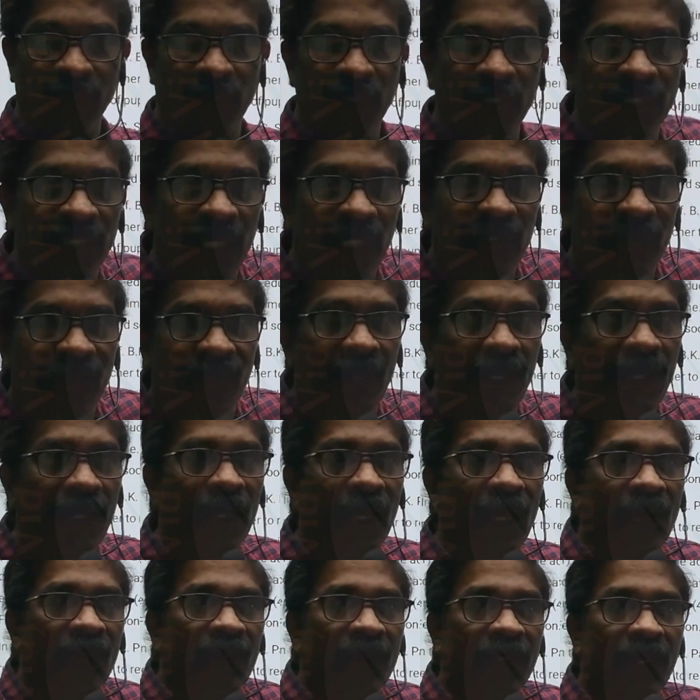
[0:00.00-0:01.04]
So in that way,
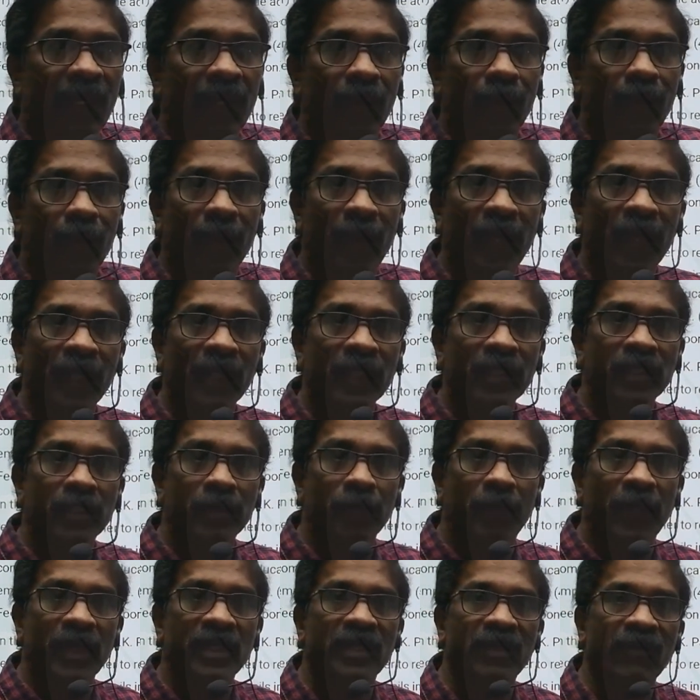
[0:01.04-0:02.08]
we can make a
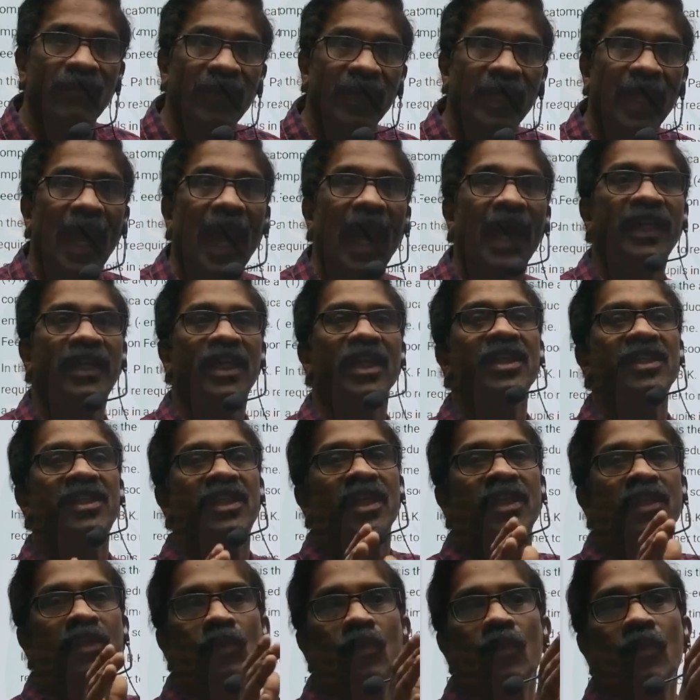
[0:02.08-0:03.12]
specific
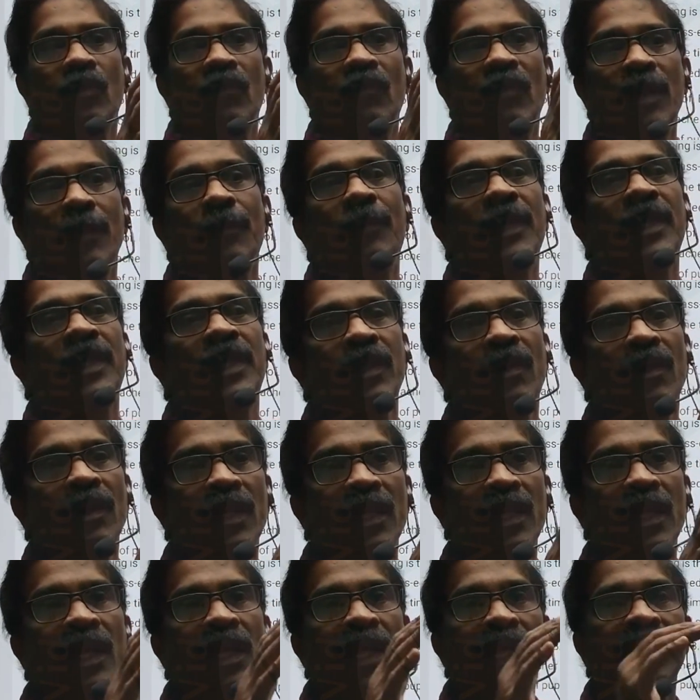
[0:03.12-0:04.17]
attention to one
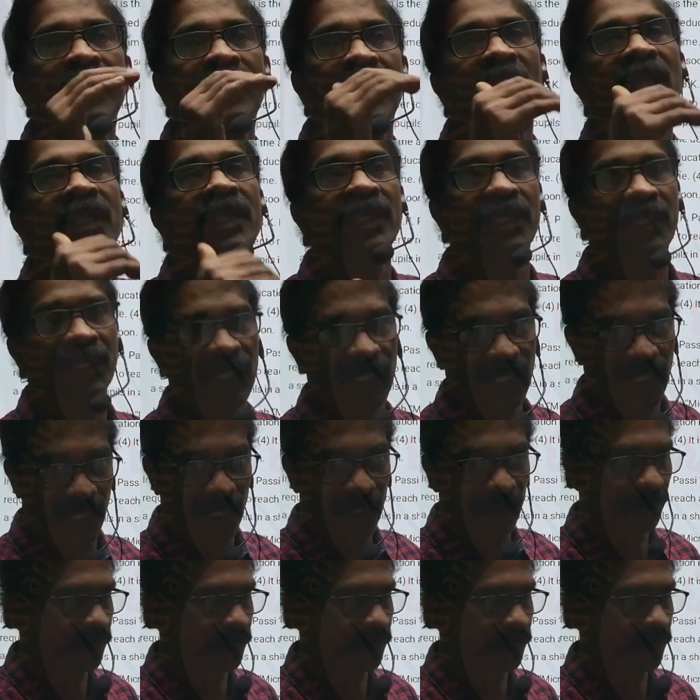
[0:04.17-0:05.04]
particular target area.